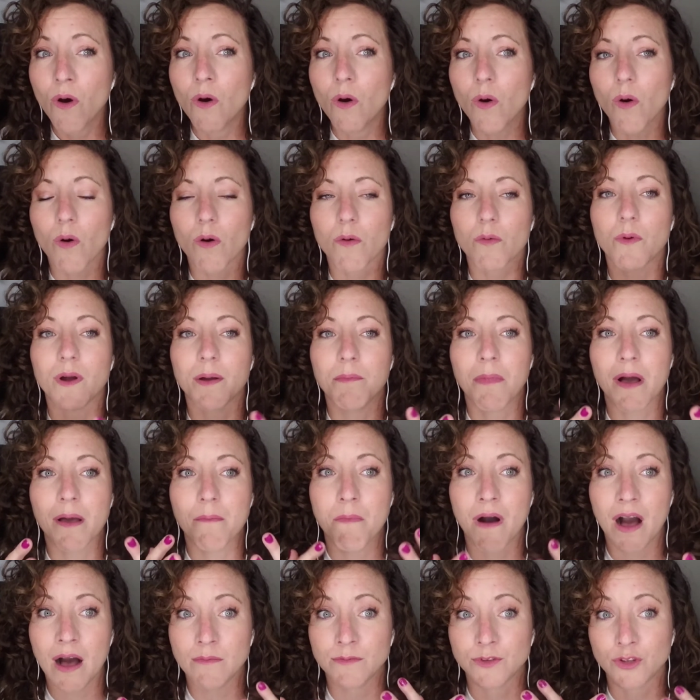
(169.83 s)
Or when my
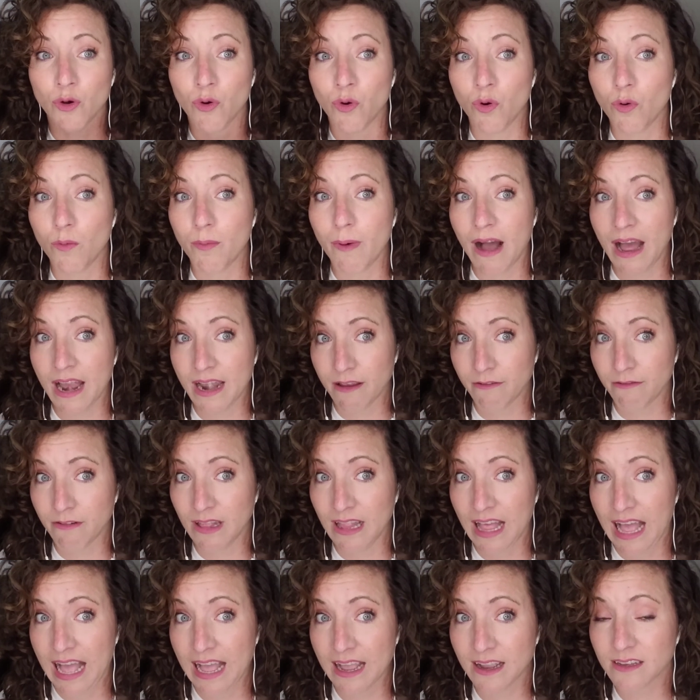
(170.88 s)
mom's whole body
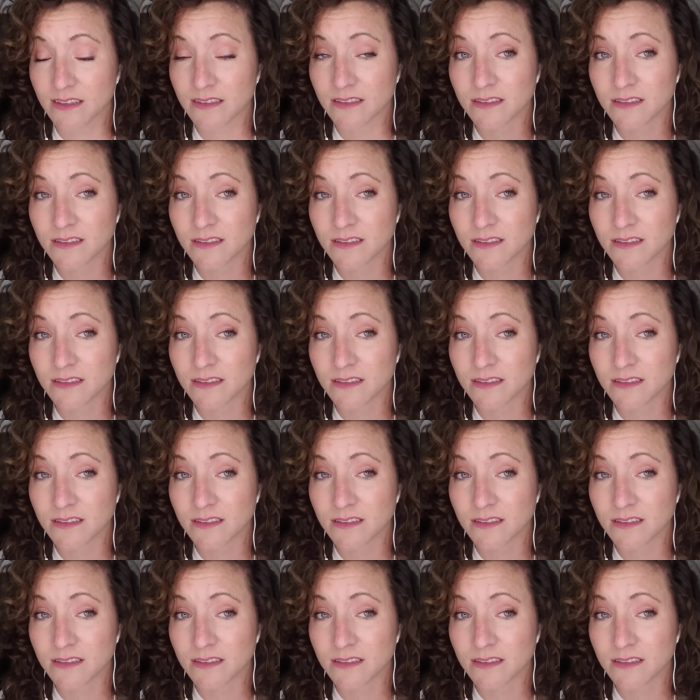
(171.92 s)
relaxed.